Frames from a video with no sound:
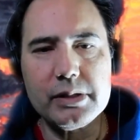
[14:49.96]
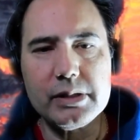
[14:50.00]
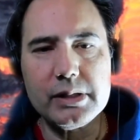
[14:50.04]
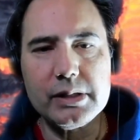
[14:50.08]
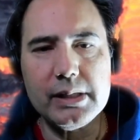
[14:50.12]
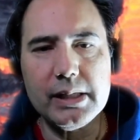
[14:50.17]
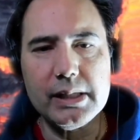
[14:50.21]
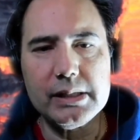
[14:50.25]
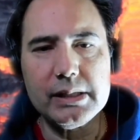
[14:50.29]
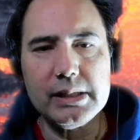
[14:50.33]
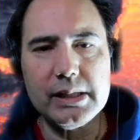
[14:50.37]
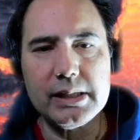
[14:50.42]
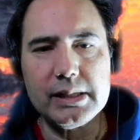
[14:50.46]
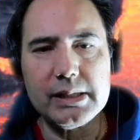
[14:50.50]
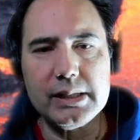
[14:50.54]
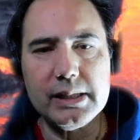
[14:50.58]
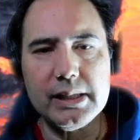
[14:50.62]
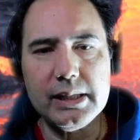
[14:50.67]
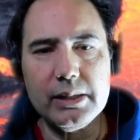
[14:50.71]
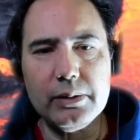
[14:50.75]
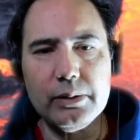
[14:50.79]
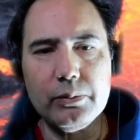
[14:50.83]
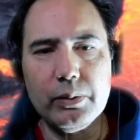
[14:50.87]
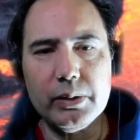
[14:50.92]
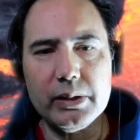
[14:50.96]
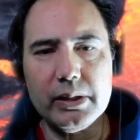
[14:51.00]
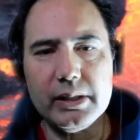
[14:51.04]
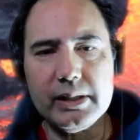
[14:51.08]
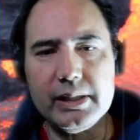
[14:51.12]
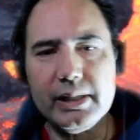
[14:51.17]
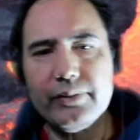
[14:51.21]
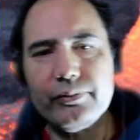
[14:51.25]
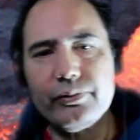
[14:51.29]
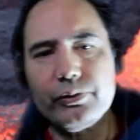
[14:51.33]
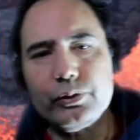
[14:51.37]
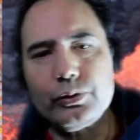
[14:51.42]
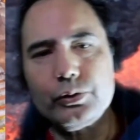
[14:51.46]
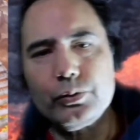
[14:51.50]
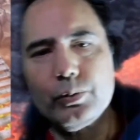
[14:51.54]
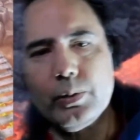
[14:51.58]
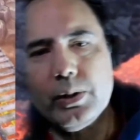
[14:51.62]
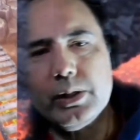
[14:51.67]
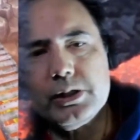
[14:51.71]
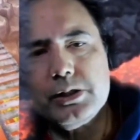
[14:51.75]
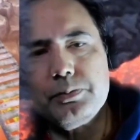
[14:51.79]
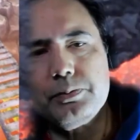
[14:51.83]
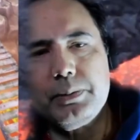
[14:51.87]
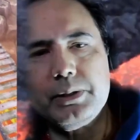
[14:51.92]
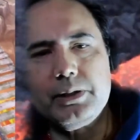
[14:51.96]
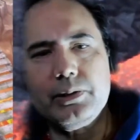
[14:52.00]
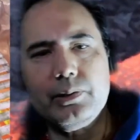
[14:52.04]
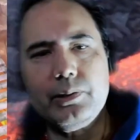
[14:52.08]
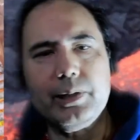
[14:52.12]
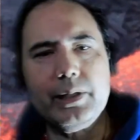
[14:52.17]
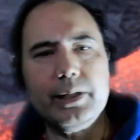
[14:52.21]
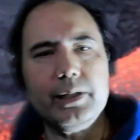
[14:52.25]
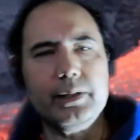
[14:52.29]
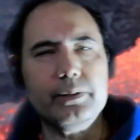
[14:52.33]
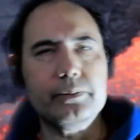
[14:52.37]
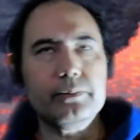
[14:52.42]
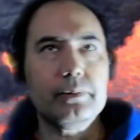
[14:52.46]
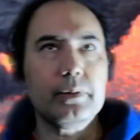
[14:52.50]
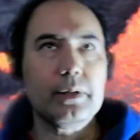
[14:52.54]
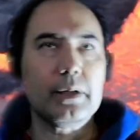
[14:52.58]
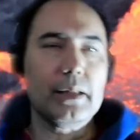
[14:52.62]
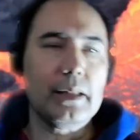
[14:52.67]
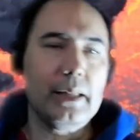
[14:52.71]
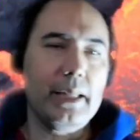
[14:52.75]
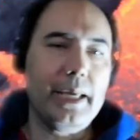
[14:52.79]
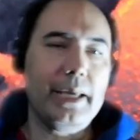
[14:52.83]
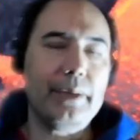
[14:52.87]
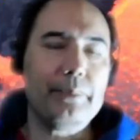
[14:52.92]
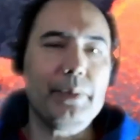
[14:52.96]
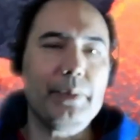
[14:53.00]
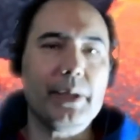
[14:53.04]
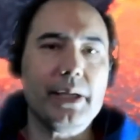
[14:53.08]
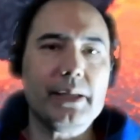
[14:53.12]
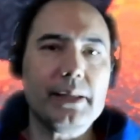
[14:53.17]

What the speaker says: just to see what the difference was between claiming and